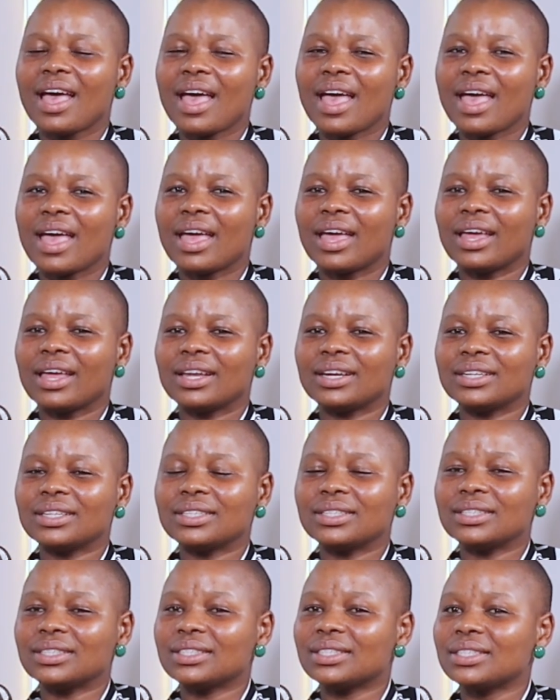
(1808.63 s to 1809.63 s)

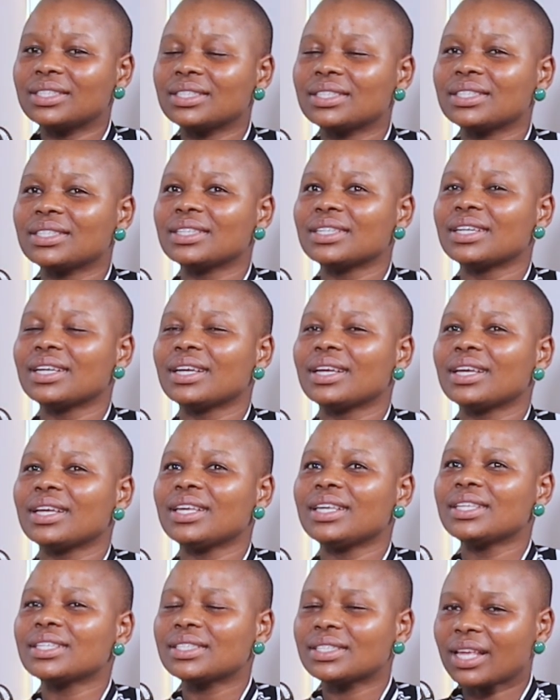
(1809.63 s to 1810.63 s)
And
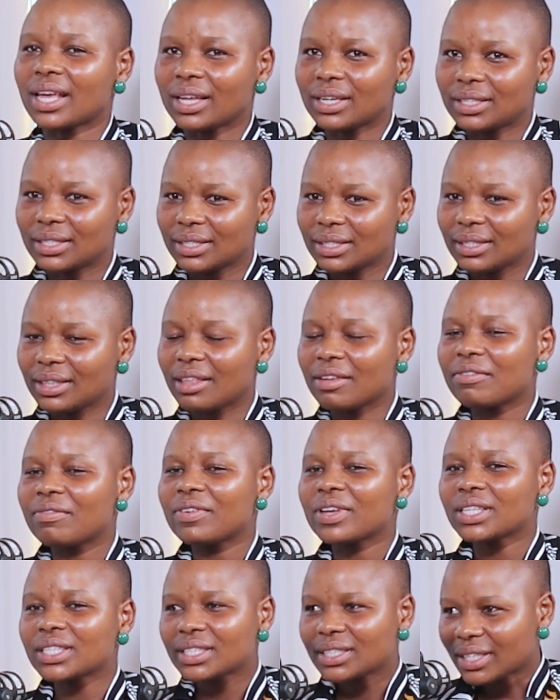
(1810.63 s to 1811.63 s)
he said the
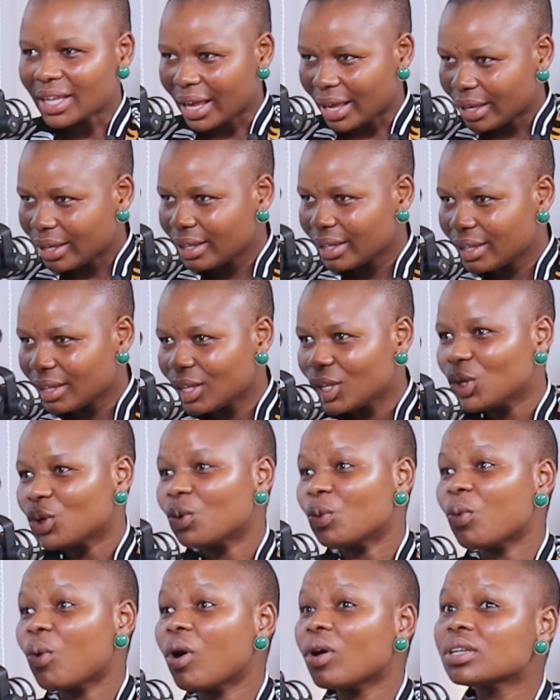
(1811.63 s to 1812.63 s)
first day you
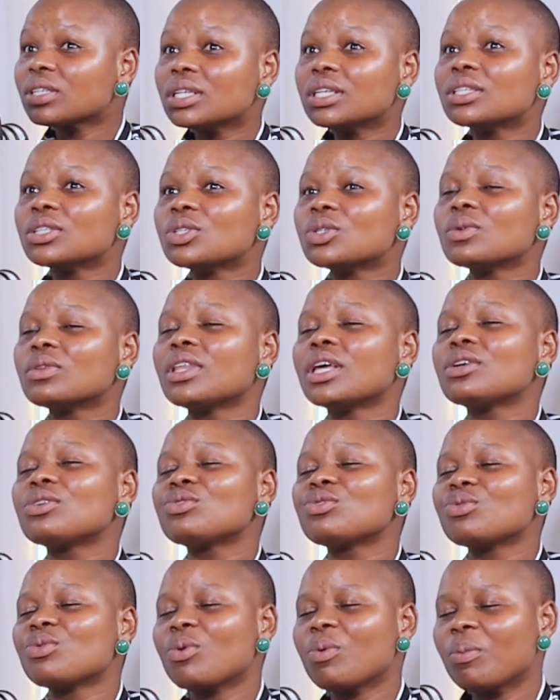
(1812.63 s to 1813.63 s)
walked into that
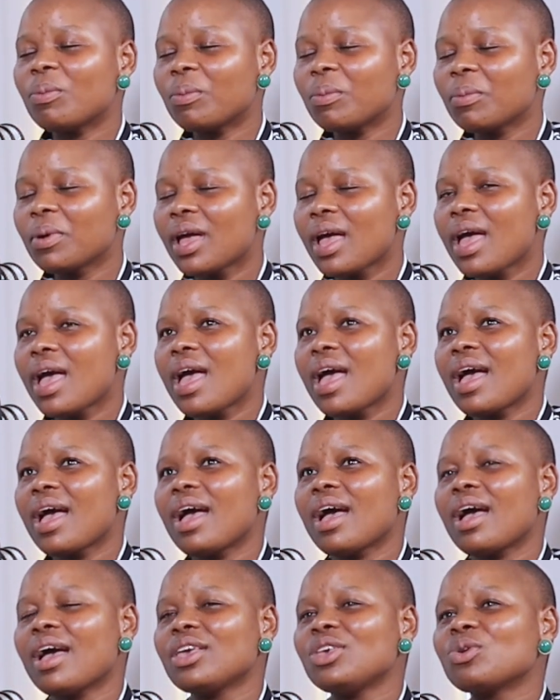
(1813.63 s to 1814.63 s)
room,
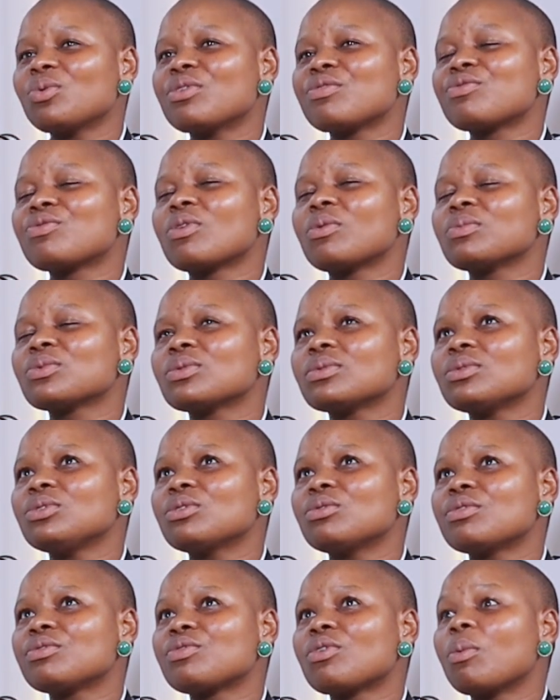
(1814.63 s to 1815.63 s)
you were
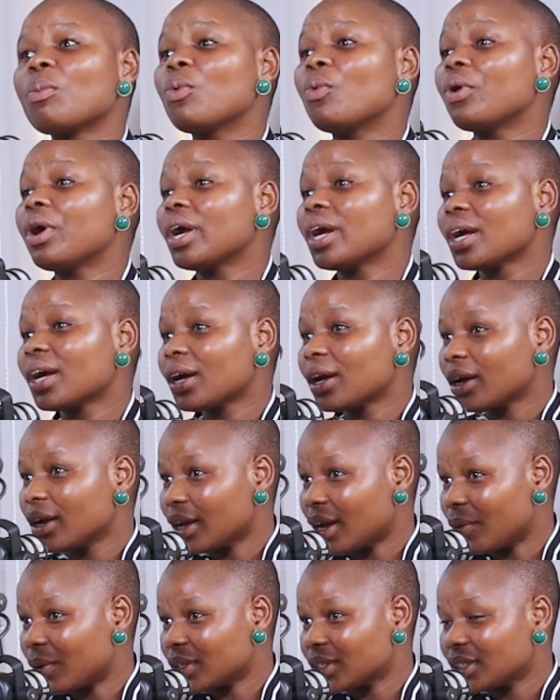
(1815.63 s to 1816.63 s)
from work.
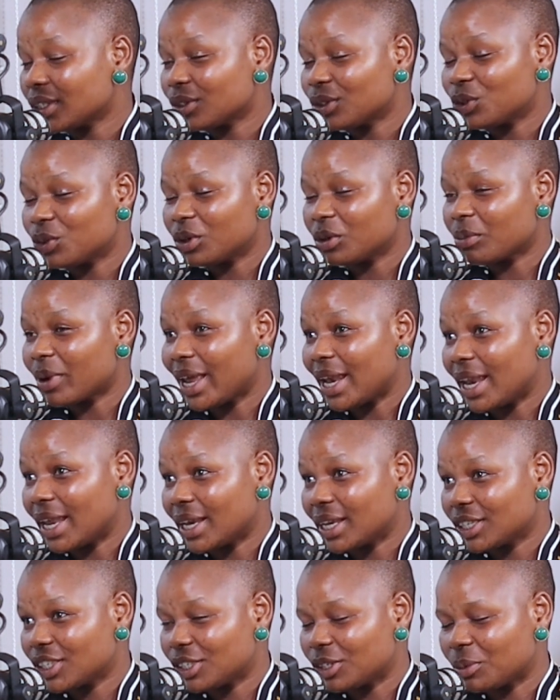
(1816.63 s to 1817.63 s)
I was still doing my
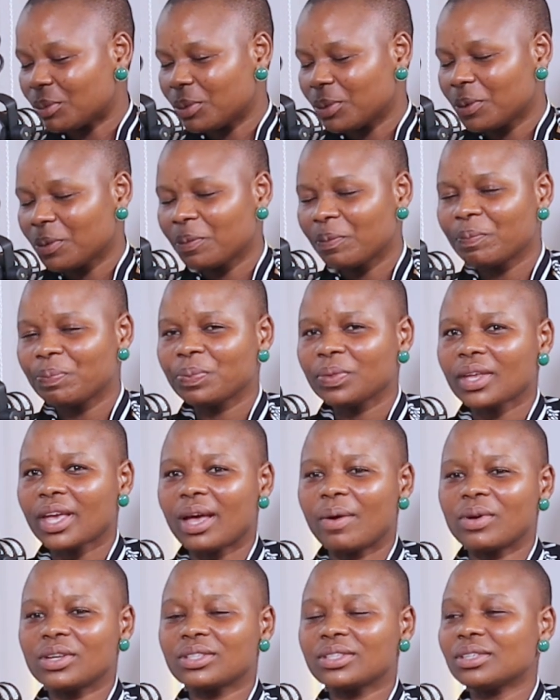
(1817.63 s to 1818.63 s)
learnership. I
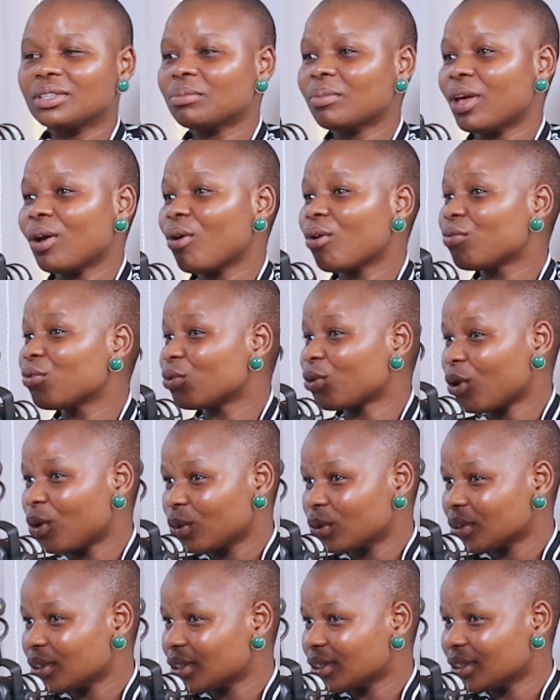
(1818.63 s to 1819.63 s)
was in my
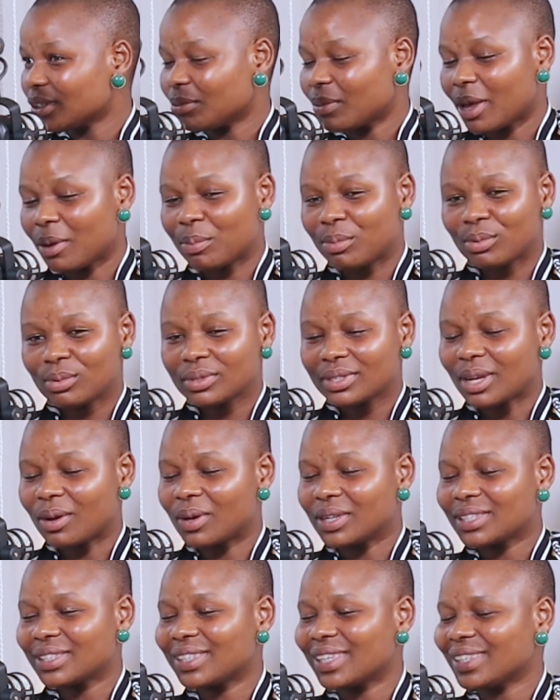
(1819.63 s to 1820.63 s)
overalls, in my boots. I
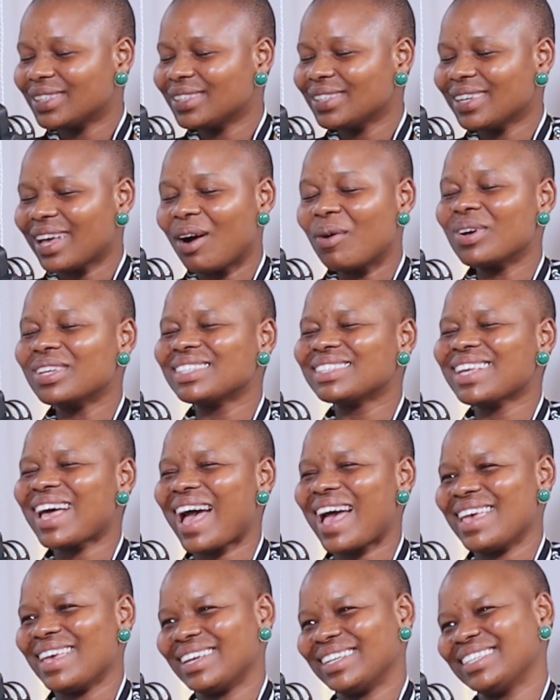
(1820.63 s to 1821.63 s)
was dirty. I was
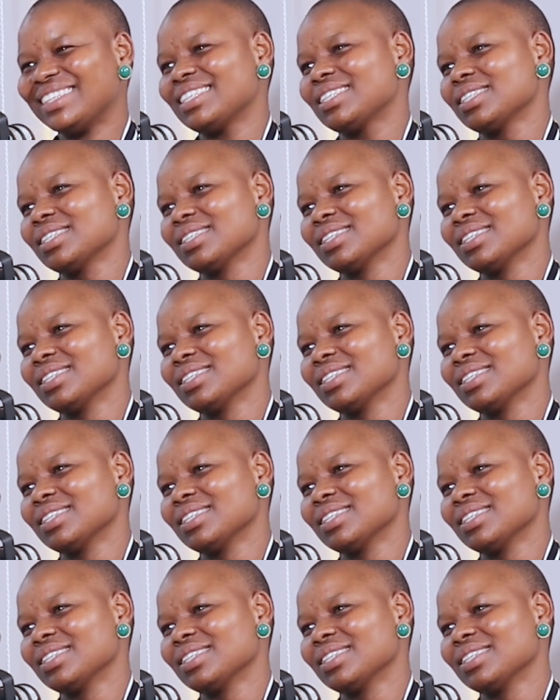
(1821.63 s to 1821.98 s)
tired,